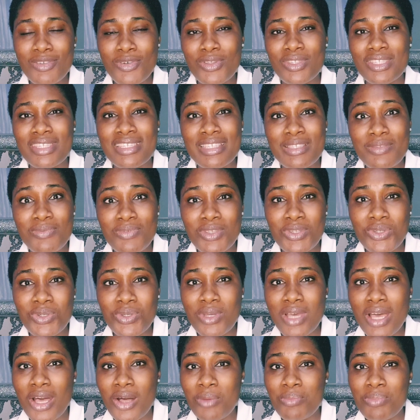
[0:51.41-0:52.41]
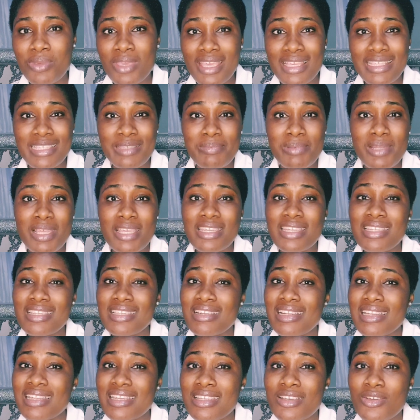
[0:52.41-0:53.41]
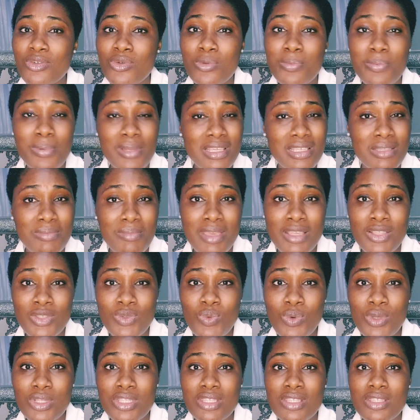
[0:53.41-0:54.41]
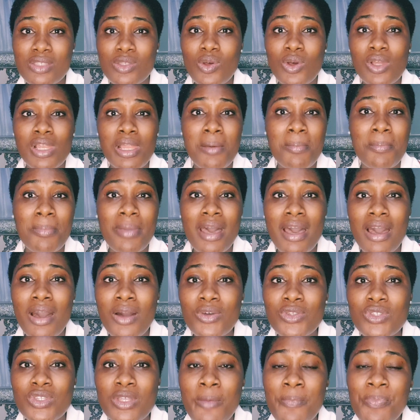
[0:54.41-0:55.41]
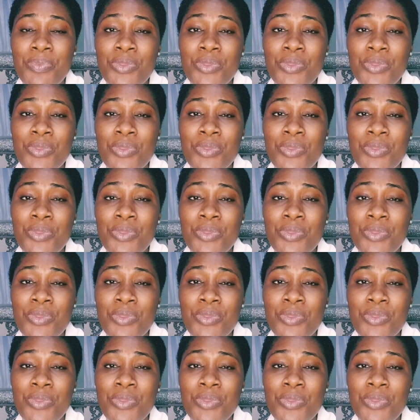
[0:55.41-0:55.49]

On this video, I'll be explaining clinical placement, what it's all about,